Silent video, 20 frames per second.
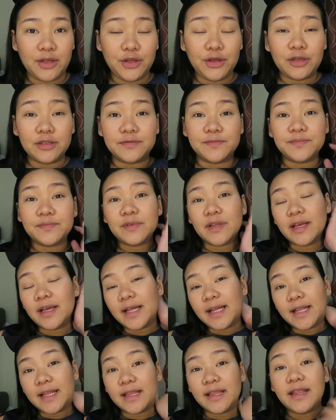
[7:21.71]
Yun.
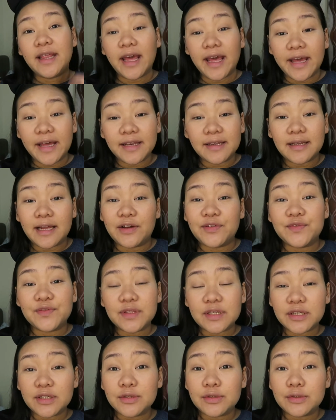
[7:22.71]
Then,
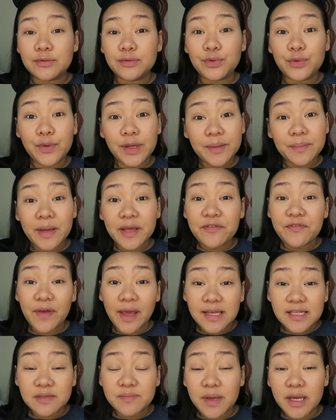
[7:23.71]
after doing my
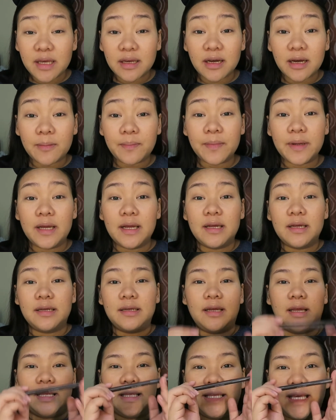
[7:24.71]
face makeup,
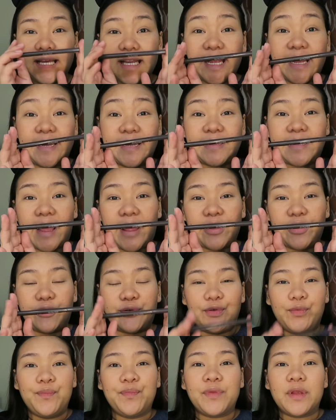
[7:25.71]
kilay na tayo.
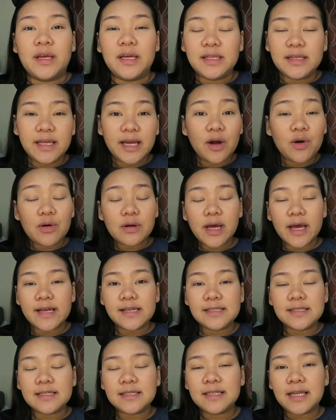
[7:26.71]
Hindi ako,
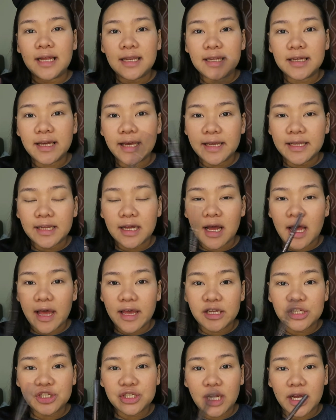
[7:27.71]
guys, naglalagay ng
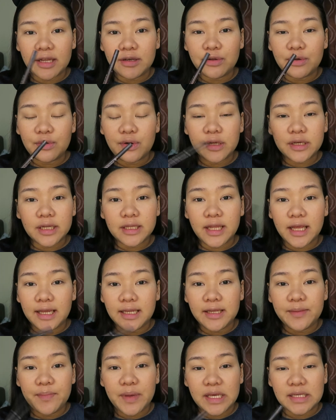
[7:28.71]
eyeshadow on a
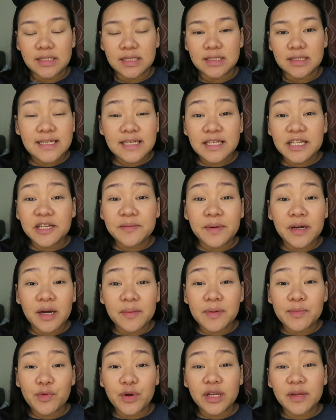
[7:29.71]
daily basis. Hindi naman
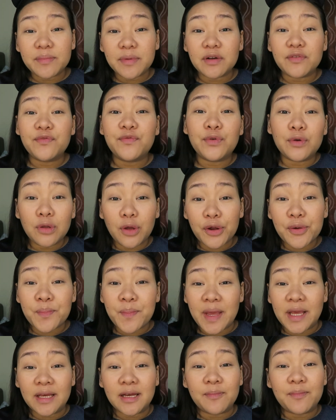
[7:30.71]
kami pwede mag-full-on
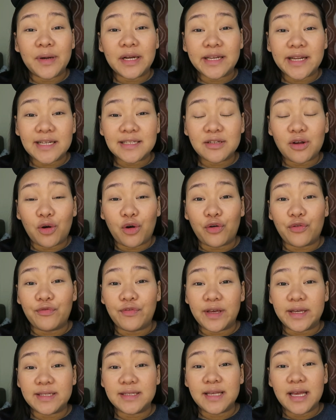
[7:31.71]
makeup pag nasa
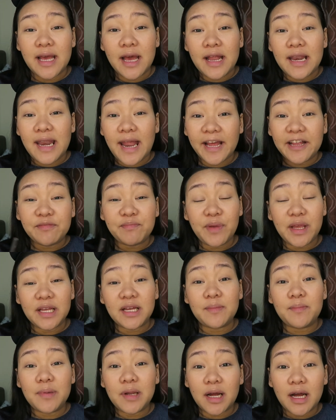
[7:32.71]
office. Light
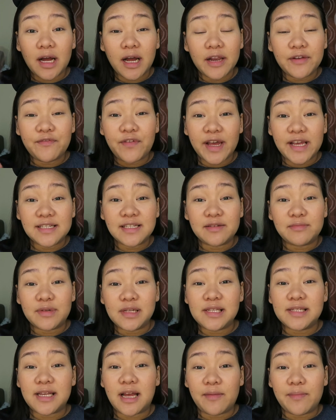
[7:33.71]
makeup lang ang
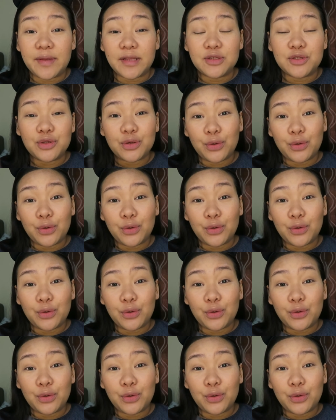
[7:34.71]
advisable sa amin.